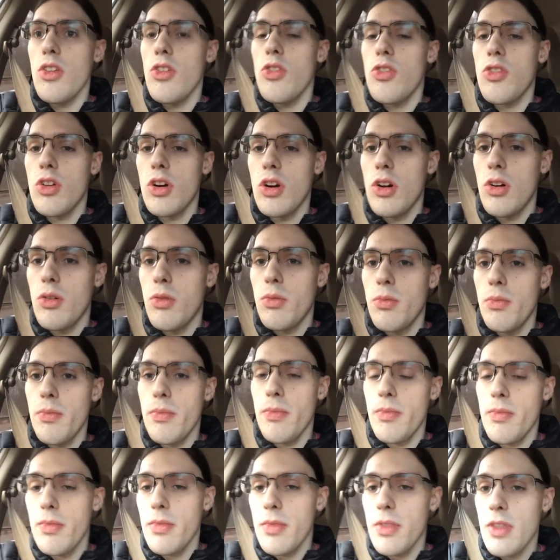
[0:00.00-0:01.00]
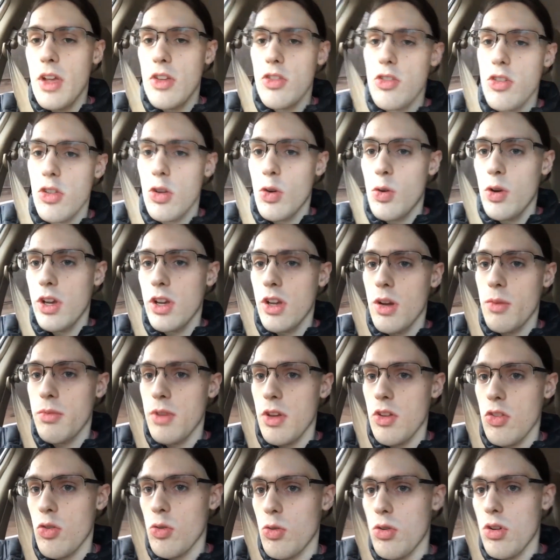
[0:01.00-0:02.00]
So that's just a quick
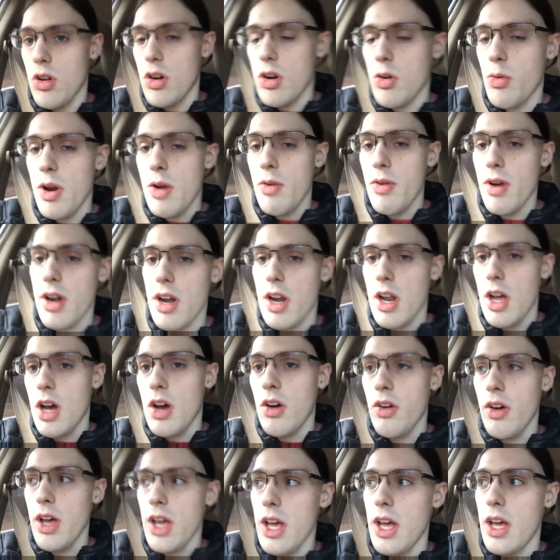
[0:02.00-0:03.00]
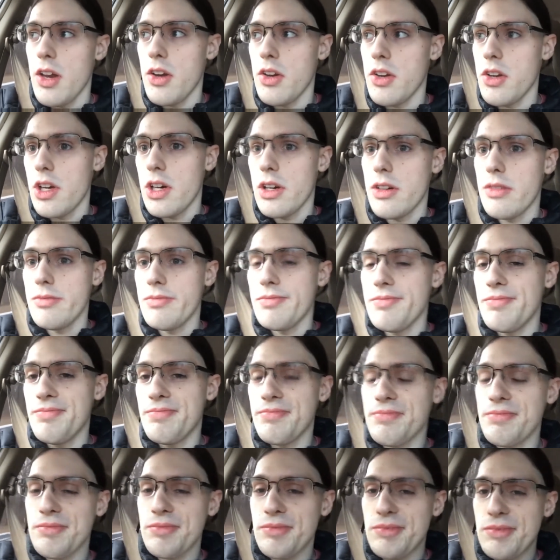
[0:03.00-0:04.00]
update. So we're on our way right now, and
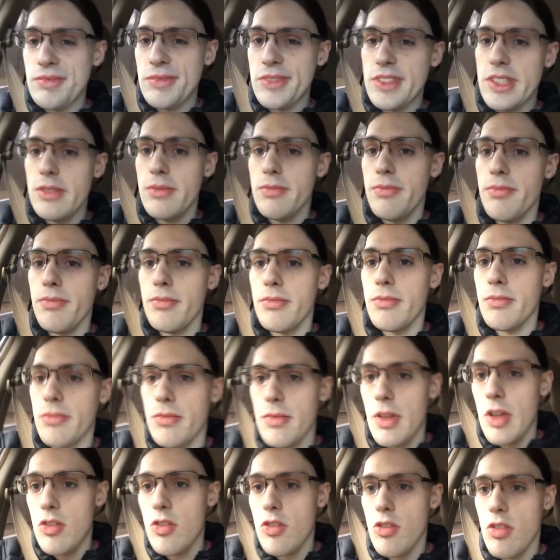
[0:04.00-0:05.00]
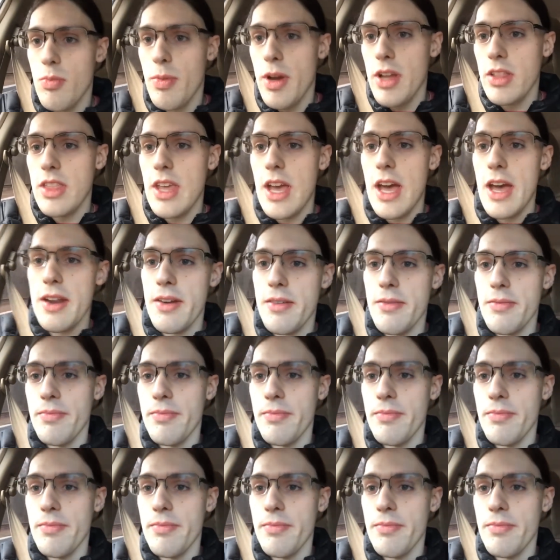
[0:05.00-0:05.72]
um, that's just about that.